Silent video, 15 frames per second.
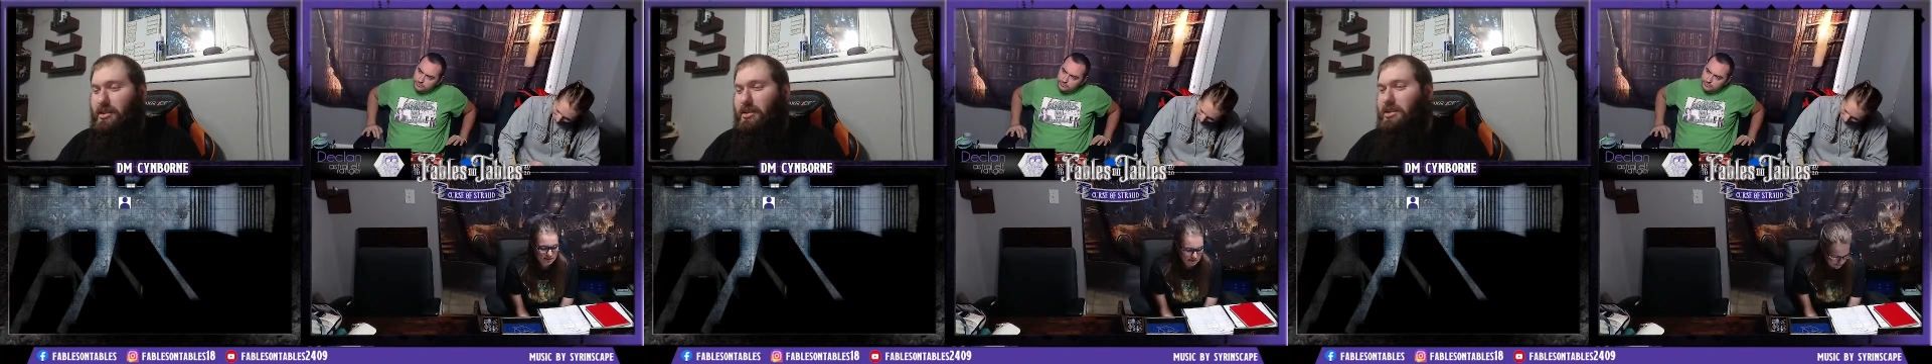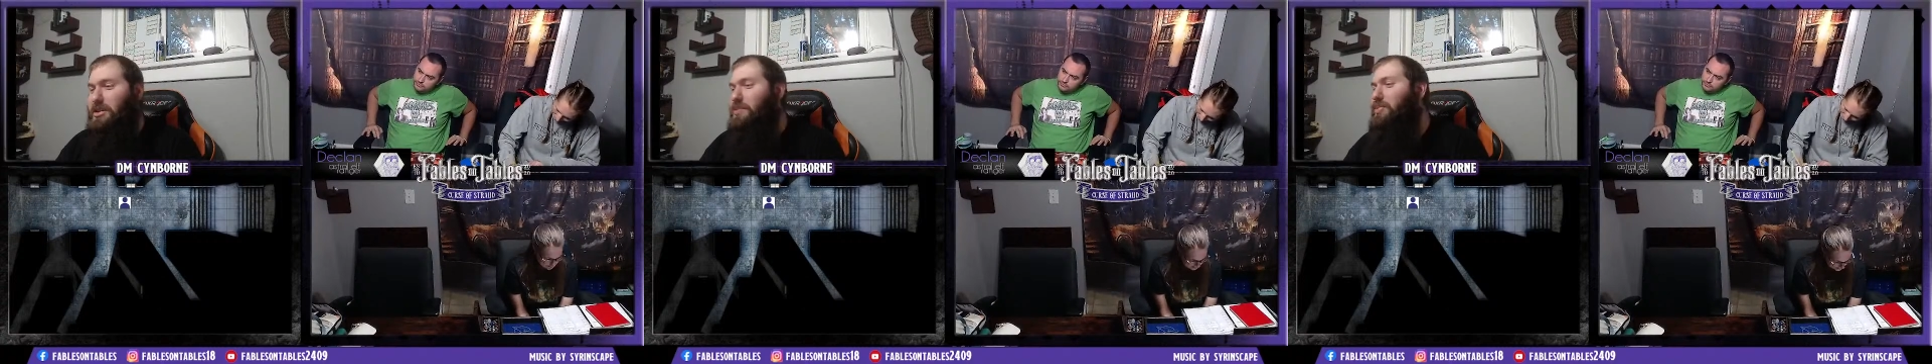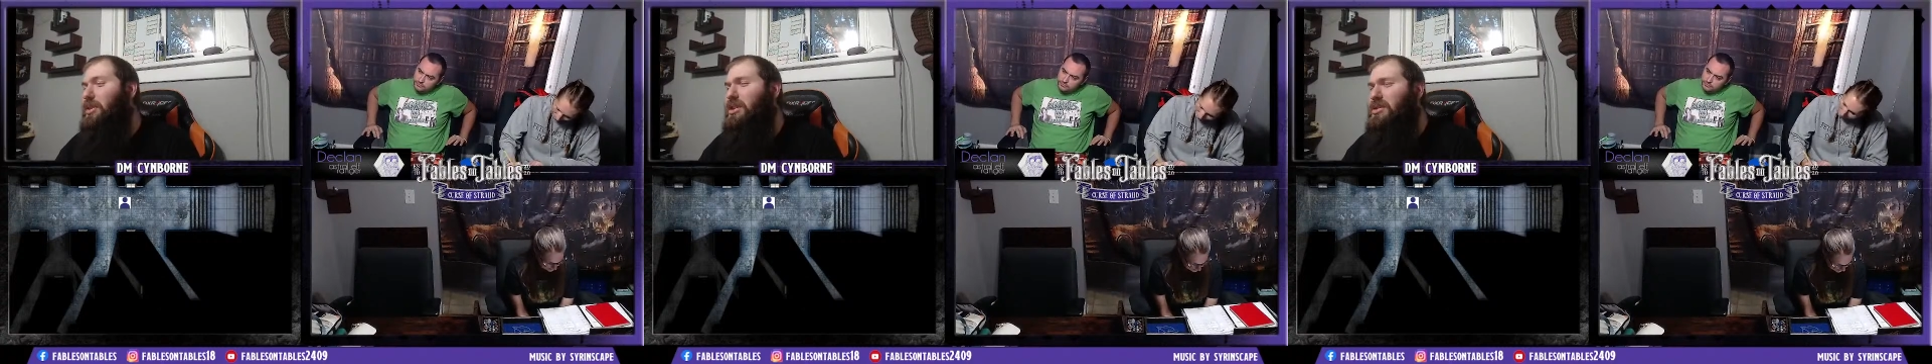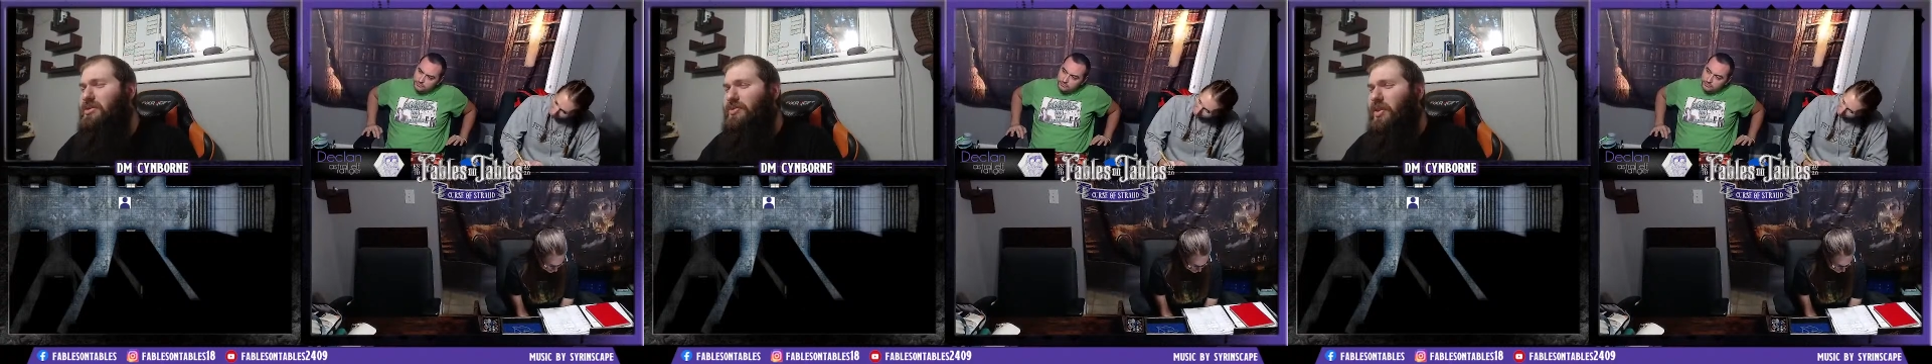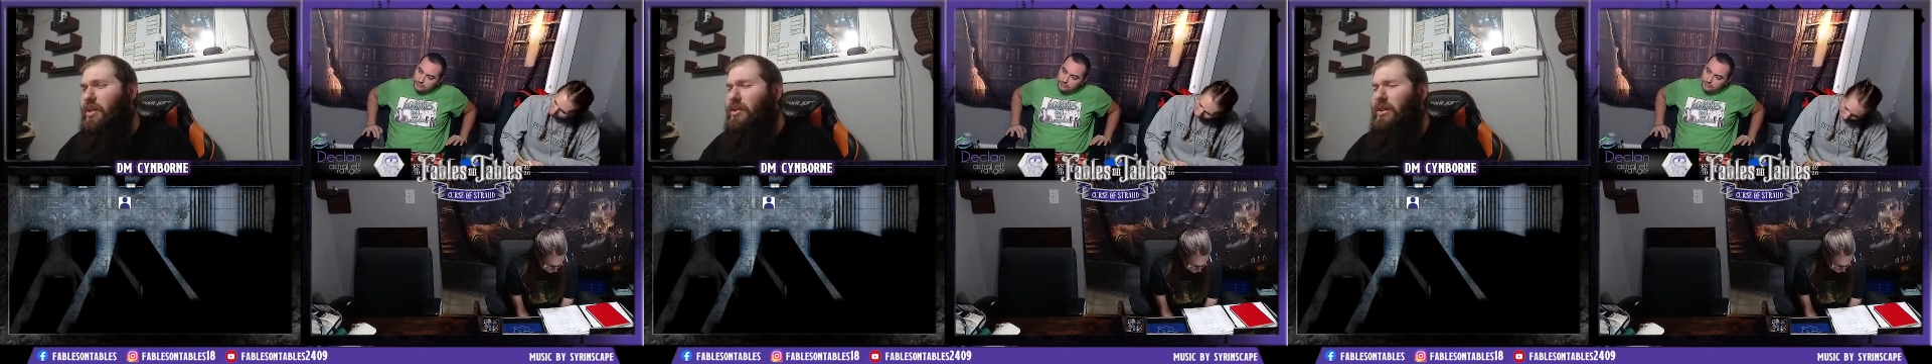She peers
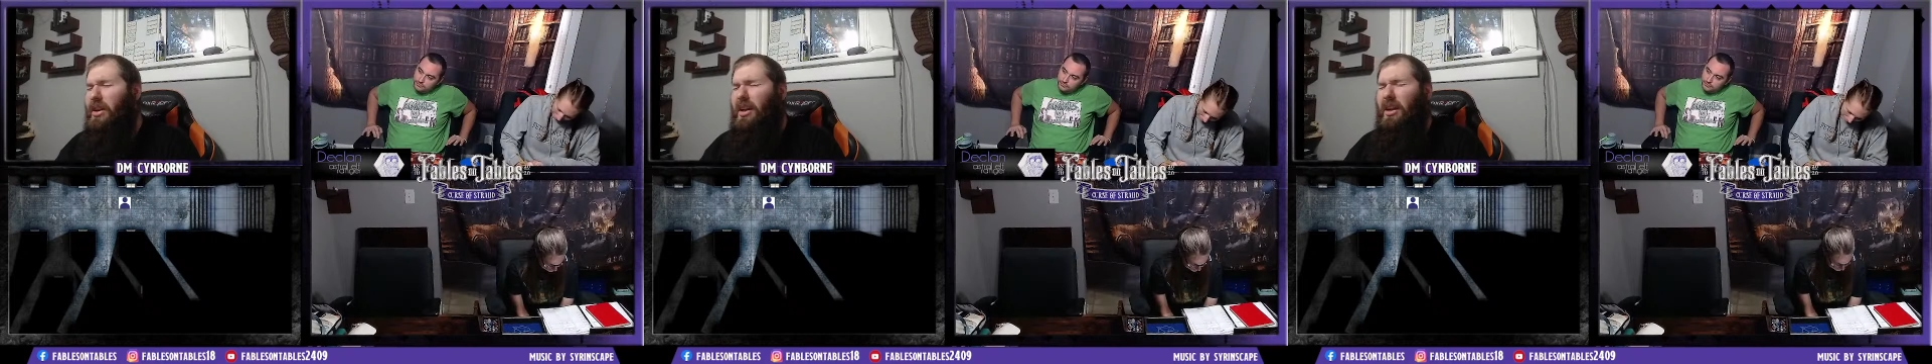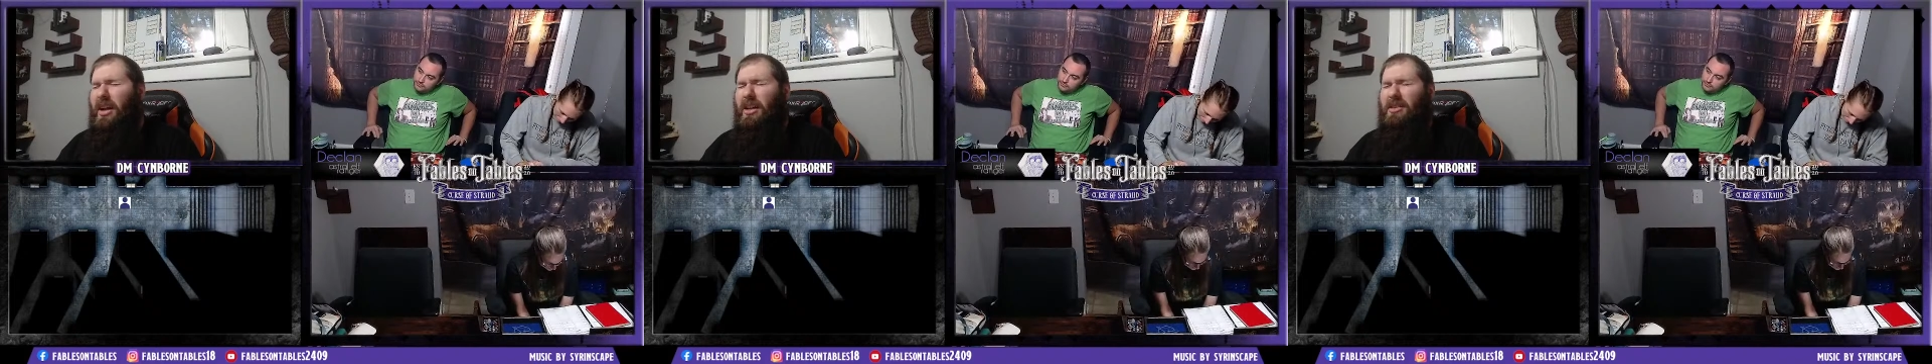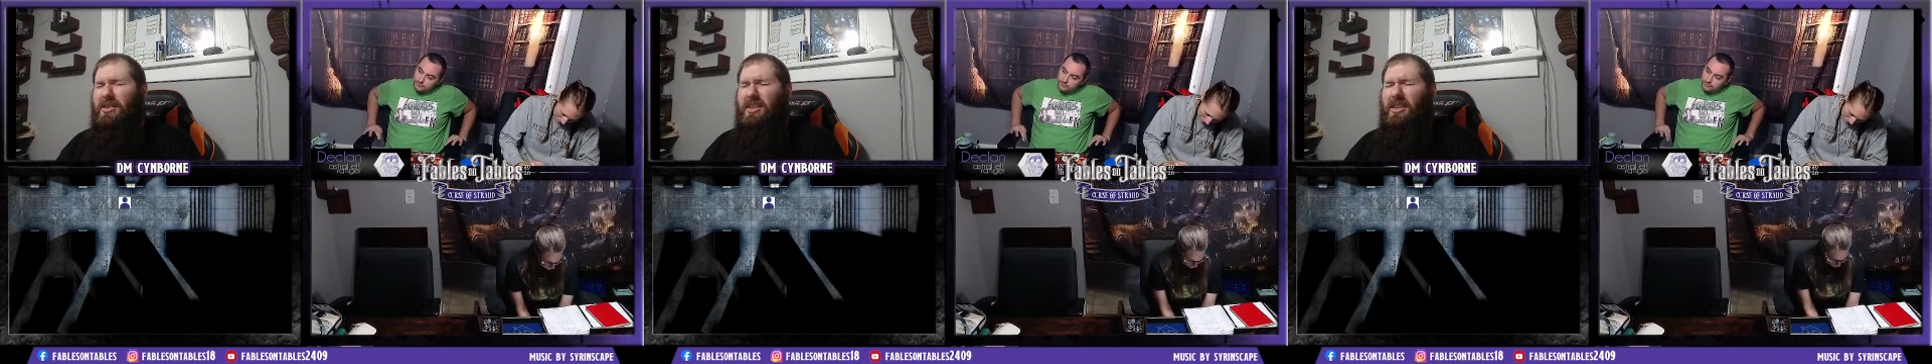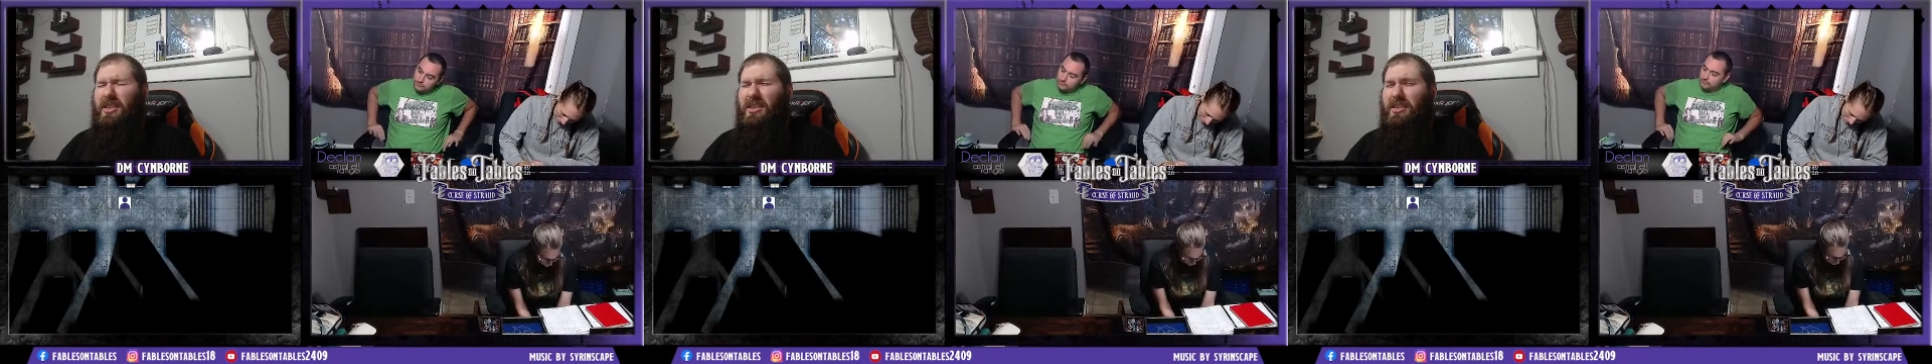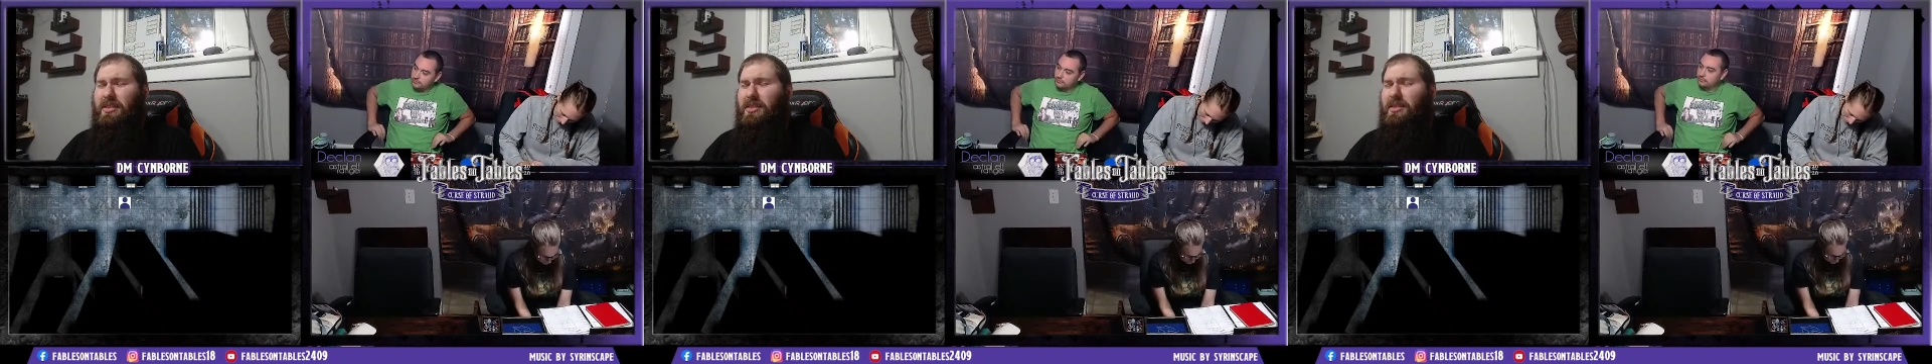forward, and as
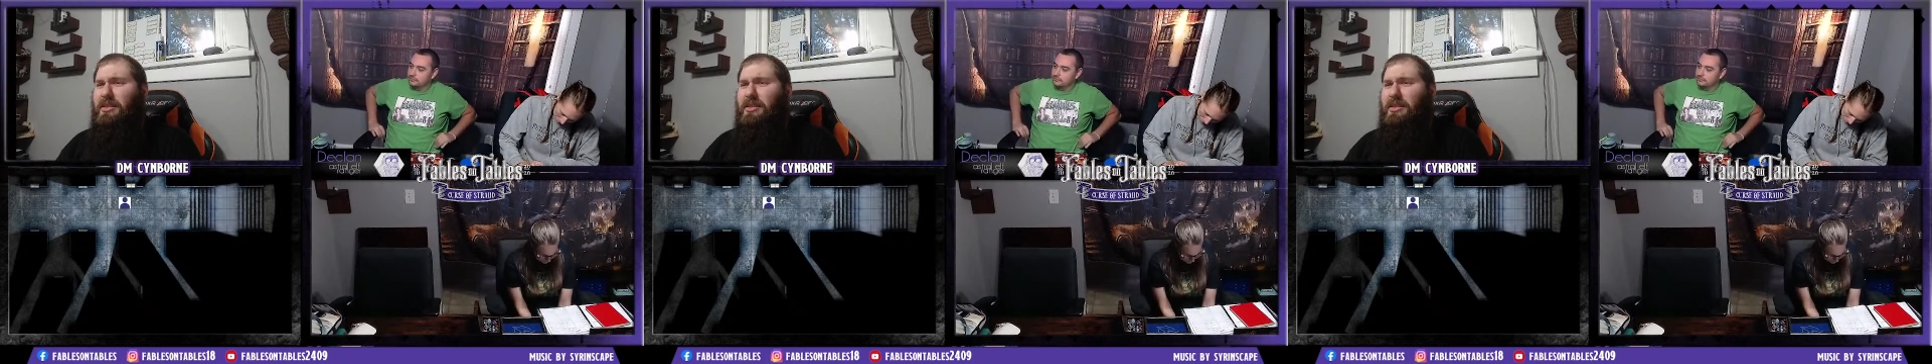the...